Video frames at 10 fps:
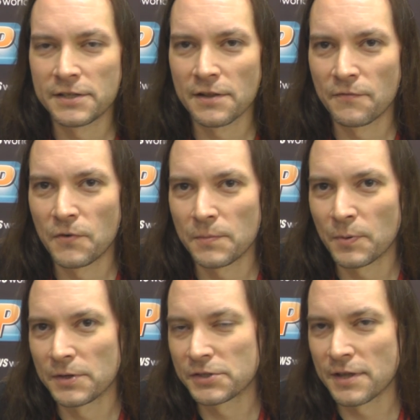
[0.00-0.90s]
to the
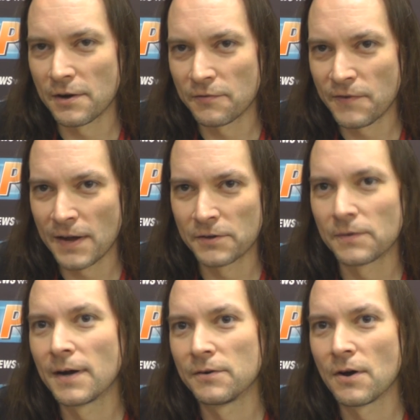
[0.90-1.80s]
footprints that are found
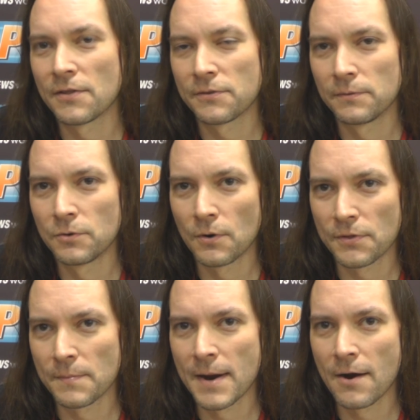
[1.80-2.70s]
around
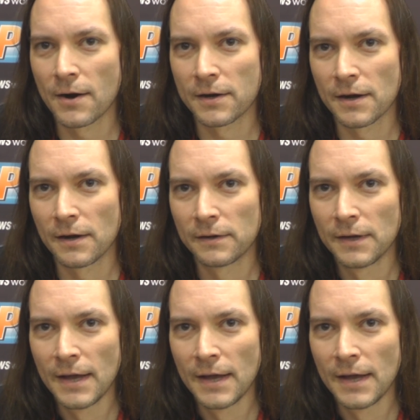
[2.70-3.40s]
North America